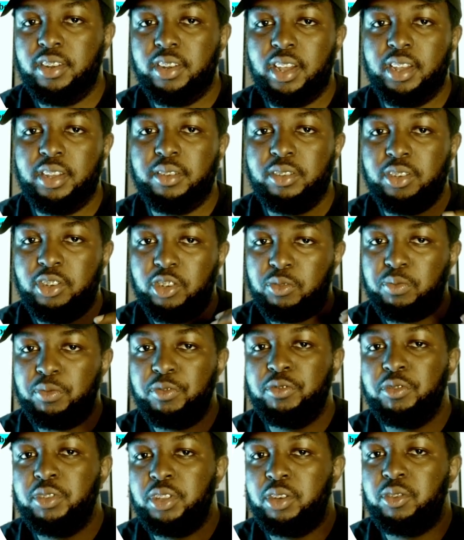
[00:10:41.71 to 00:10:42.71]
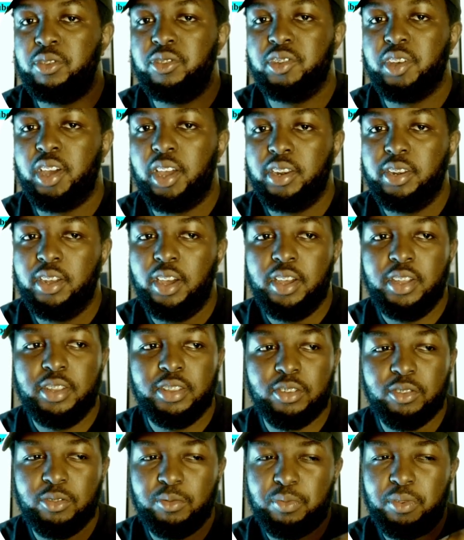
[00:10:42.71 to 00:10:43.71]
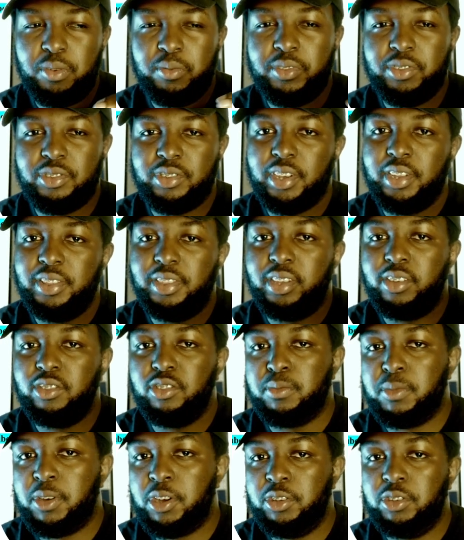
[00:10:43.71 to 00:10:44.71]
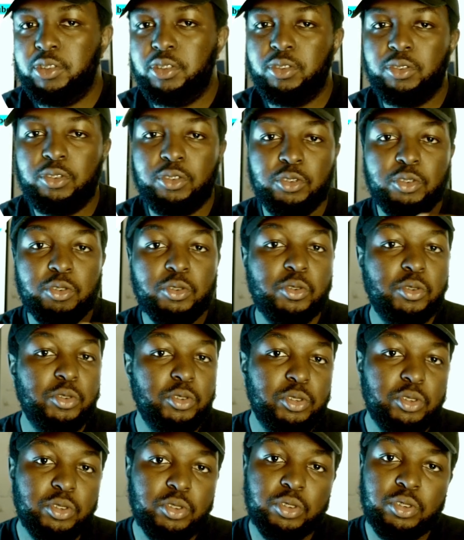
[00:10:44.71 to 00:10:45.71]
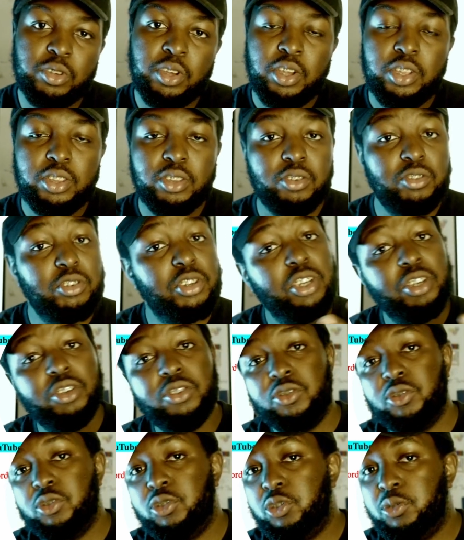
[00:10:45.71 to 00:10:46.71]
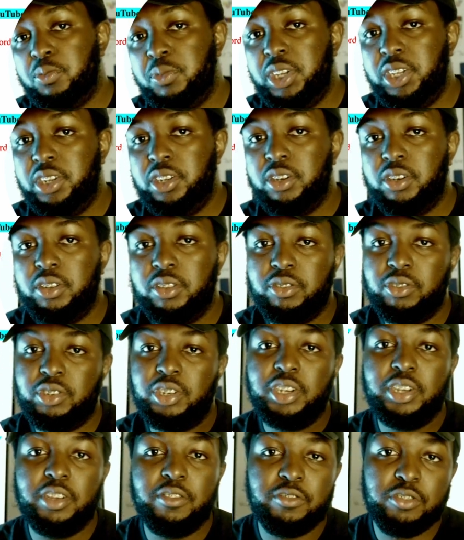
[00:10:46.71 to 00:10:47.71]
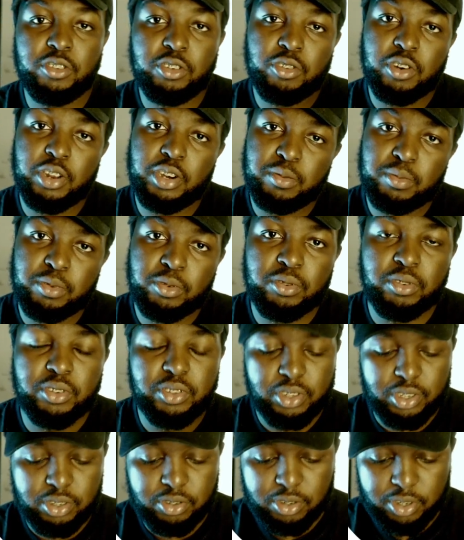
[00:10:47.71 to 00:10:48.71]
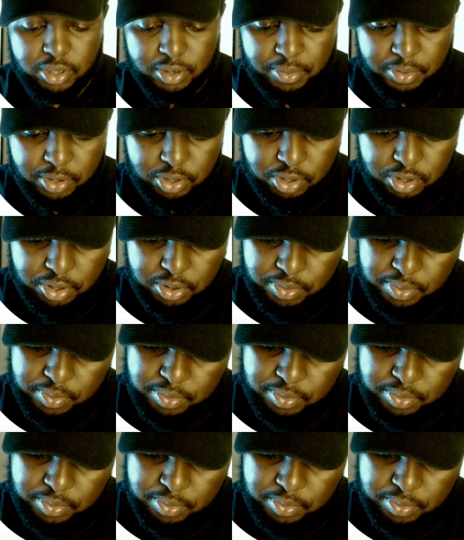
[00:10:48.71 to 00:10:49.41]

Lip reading: Like, just before they were signed, they'll probably sign things about you. They'll Google you, they'll check your social media, they'll check if you're credible, etc. So